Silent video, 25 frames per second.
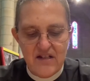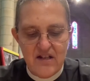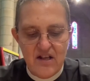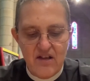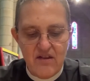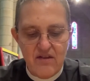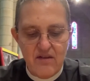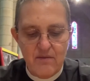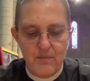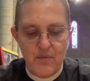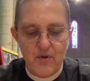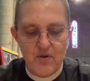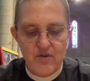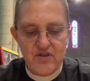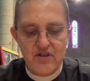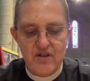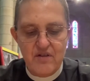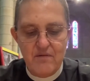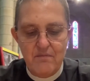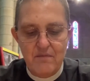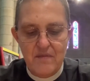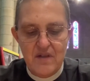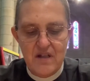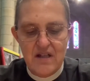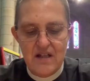at the bottom
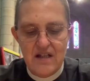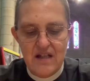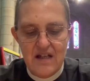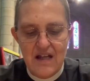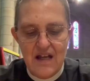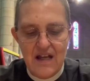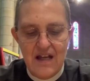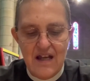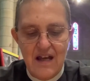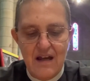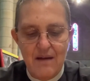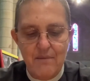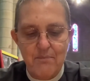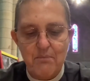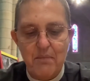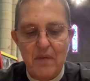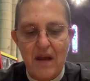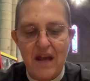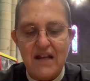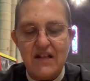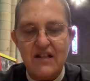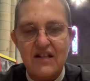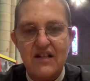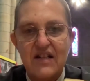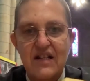and
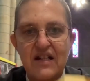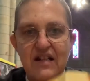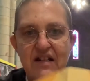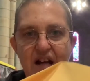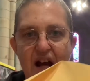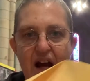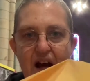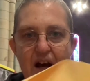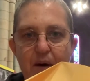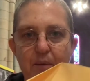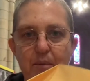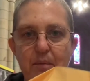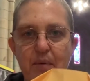bend it up.